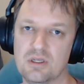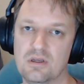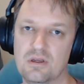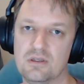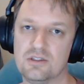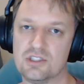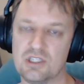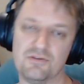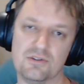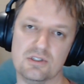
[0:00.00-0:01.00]

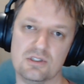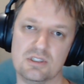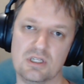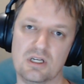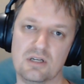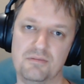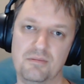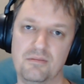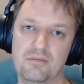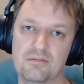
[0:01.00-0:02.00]
suffered
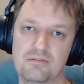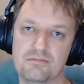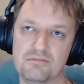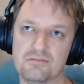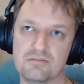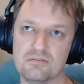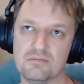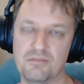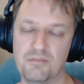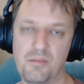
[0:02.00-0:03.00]

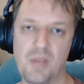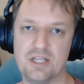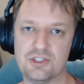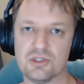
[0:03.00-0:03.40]
major